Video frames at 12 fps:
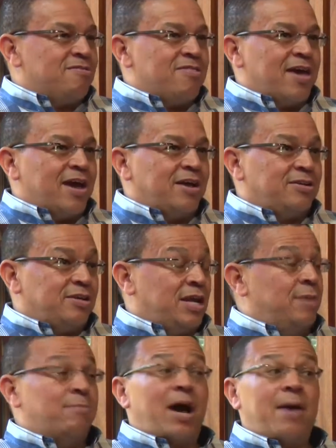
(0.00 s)
that,
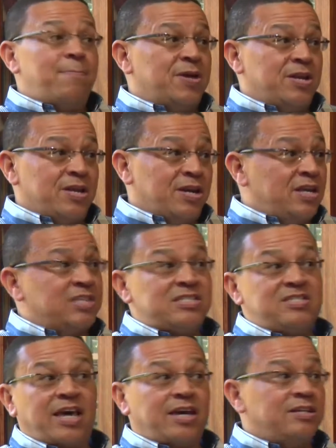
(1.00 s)
in my opinion, is
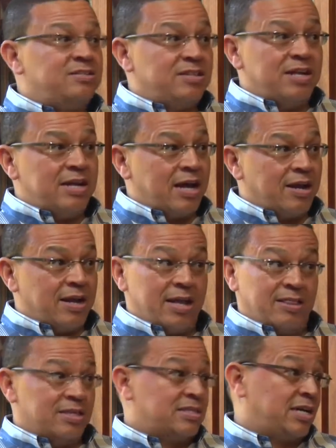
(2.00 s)
second to none
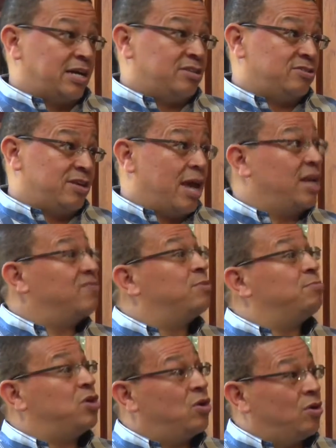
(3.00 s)
in this country and even
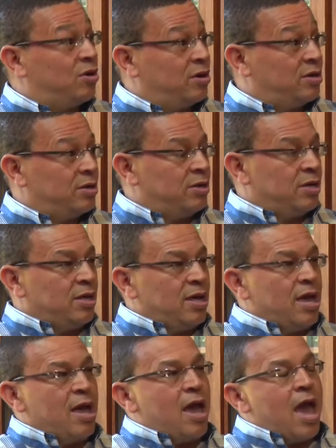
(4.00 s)
beyond.
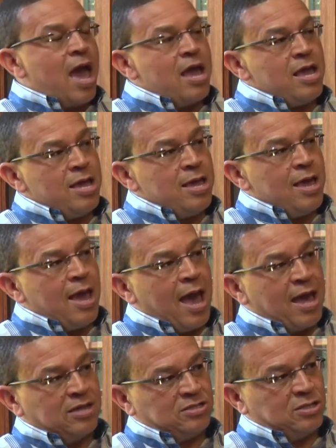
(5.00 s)
AE
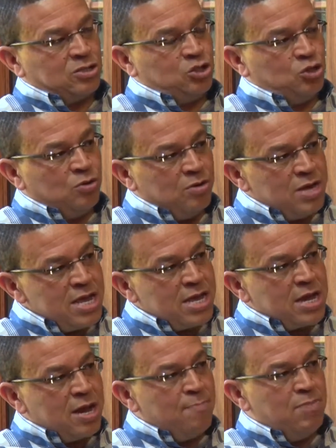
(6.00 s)
has this
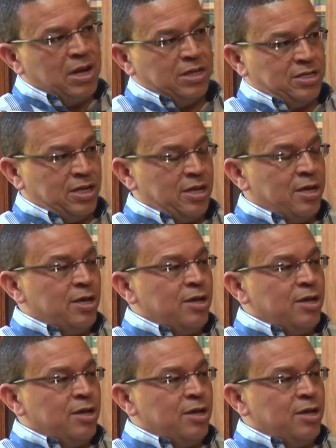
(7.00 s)
unique ability